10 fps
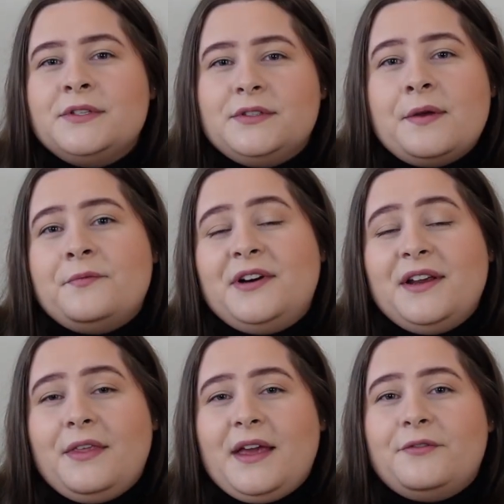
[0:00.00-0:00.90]
So I'm
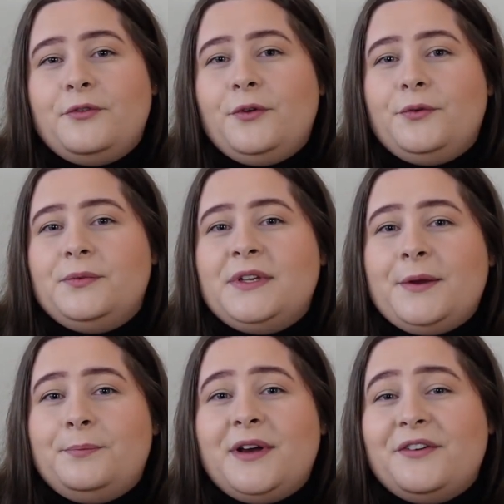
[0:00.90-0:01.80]
very thankful
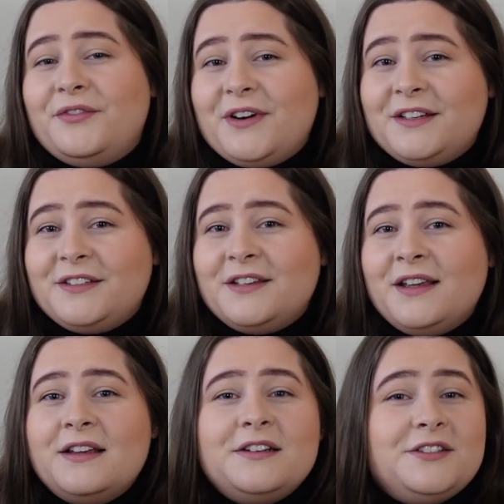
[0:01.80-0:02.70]
that my friend
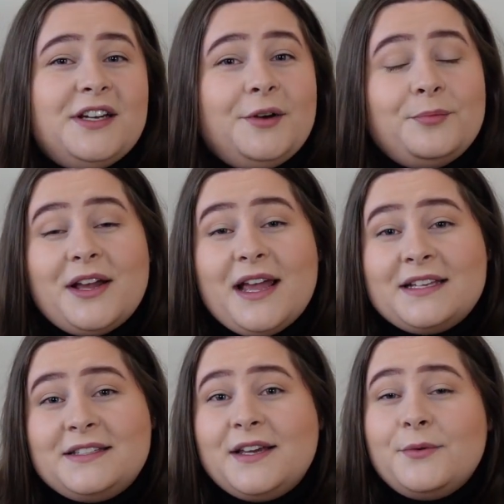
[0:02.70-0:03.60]
shared my
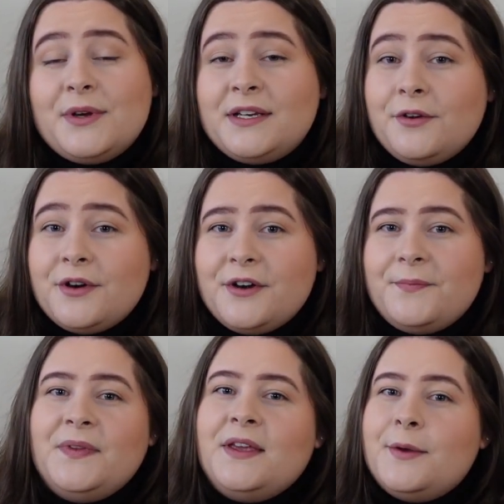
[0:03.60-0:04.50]
essay with
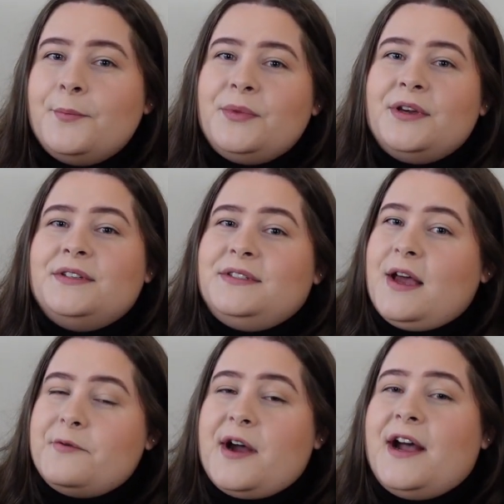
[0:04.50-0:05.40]
her, because
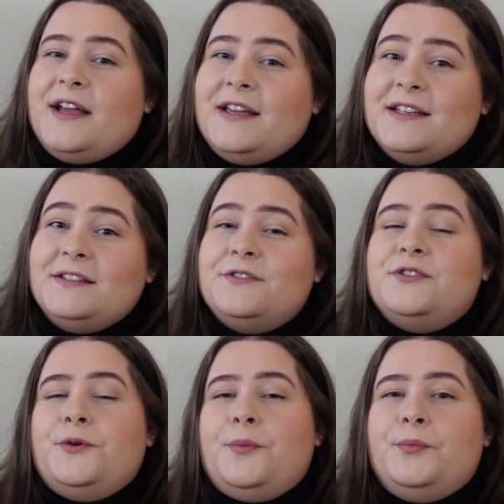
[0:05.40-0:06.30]
now I can
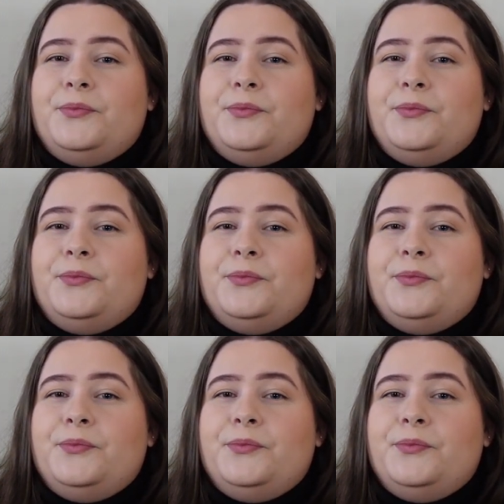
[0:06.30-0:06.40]
shop